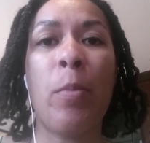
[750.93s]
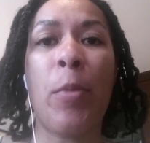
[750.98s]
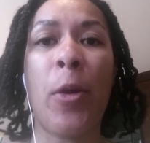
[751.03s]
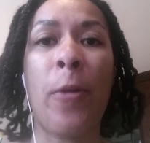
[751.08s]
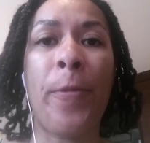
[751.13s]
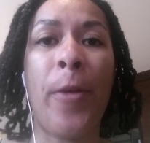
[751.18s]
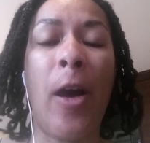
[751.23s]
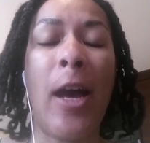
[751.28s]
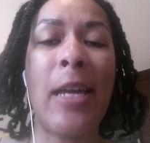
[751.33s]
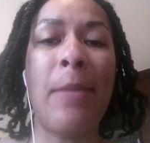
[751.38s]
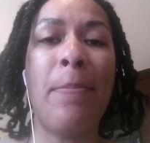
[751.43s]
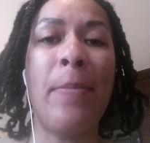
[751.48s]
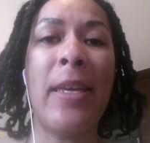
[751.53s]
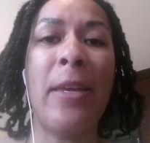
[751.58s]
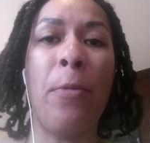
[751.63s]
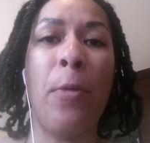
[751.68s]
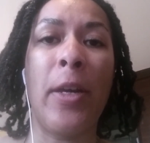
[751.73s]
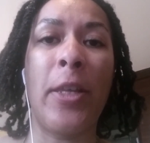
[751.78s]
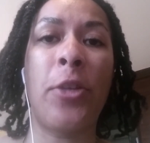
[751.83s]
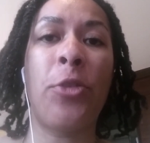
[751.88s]
provide
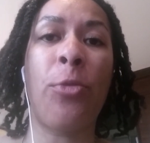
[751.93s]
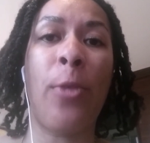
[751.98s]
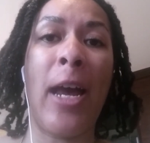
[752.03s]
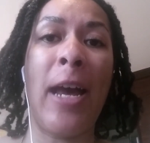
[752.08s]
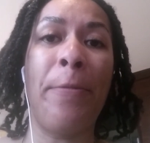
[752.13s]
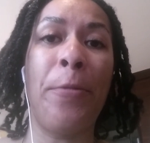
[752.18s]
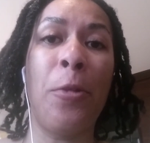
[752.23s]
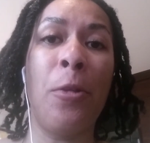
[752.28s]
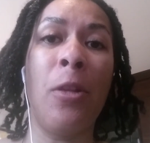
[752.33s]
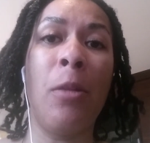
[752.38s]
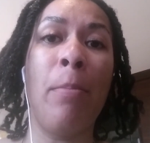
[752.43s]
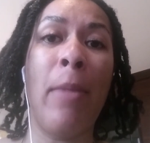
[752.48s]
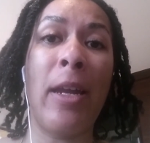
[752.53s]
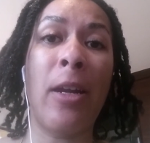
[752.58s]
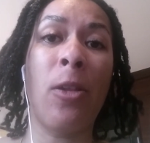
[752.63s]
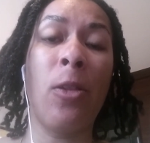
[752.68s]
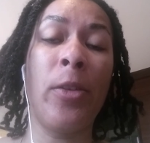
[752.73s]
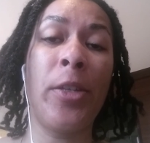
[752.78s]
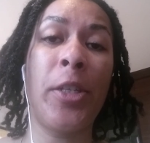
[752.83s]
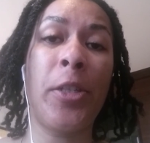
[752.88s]
me with travel
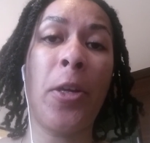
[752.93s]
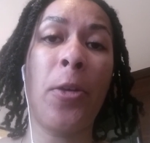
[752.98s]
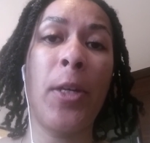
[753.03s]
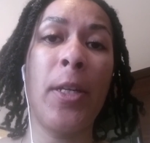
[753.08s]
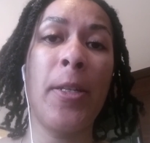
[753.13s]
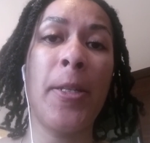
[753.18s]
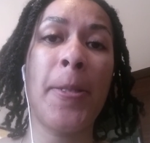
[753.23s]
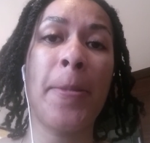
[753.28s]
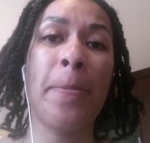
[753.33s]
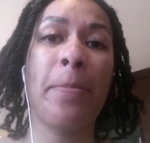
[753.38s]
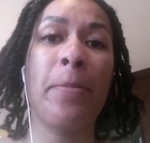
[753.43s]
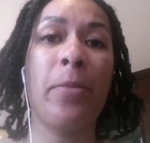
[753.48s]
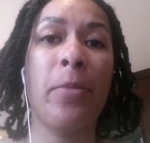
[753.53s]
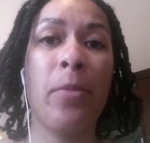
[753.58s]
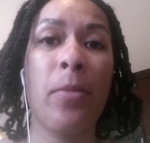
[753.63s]
medical insurance.